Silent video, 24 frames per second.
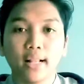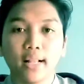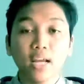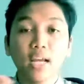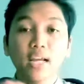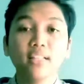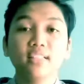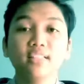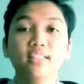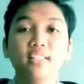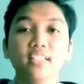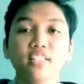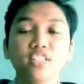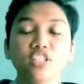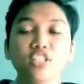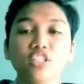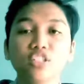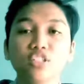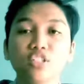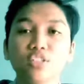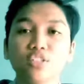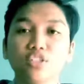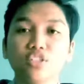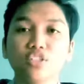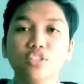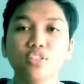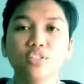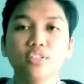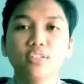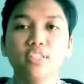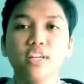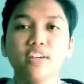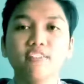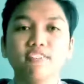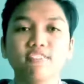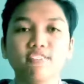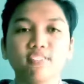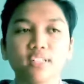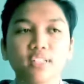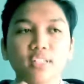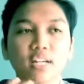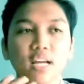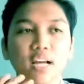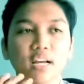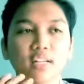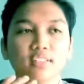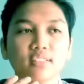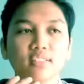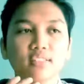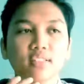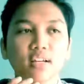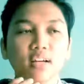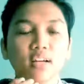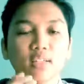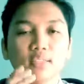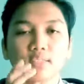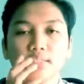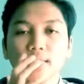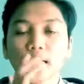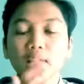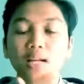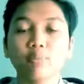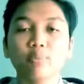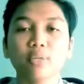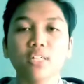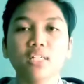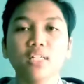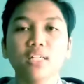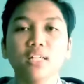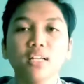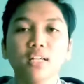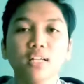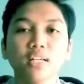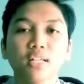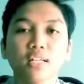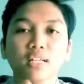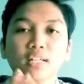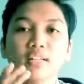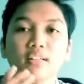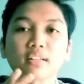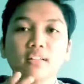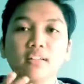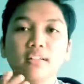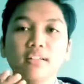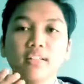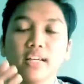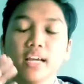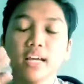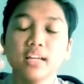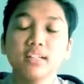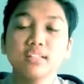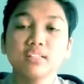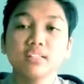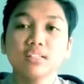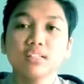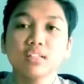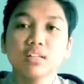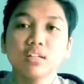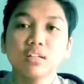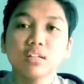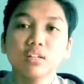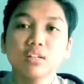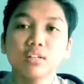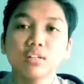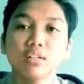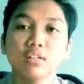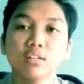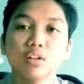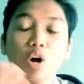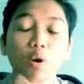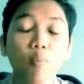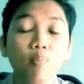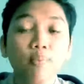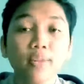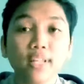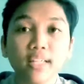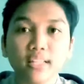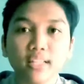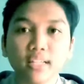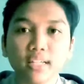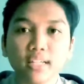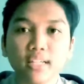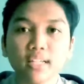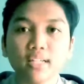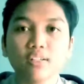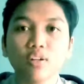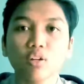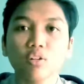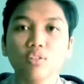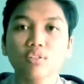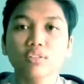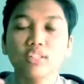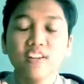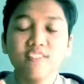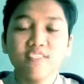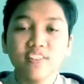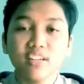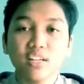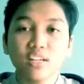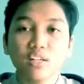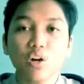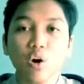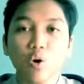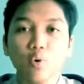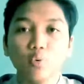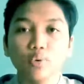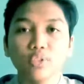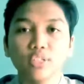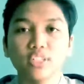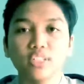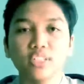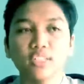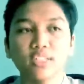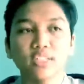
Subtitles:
And teacher should give an assignment clearly and completely, not giving a code.